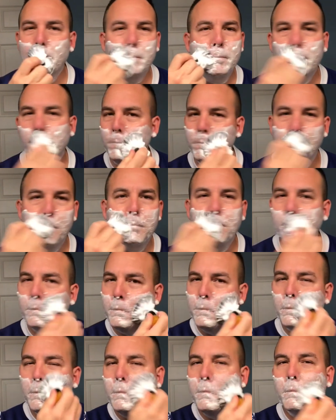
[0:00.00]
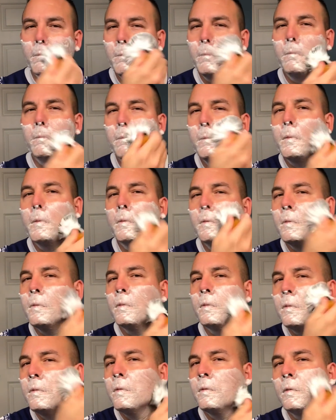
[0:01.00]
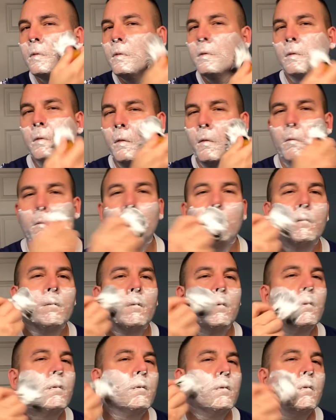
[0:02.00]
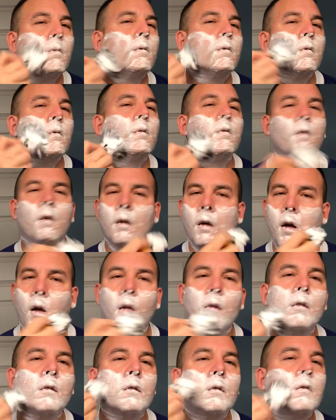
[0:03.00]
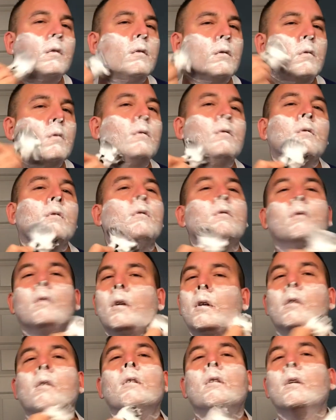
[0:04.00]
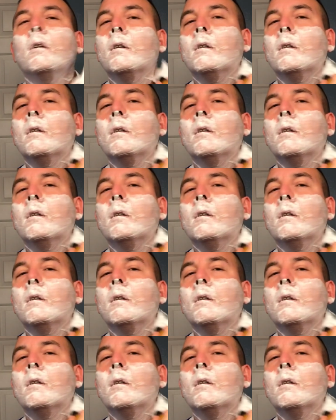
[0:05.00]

Nothing is said.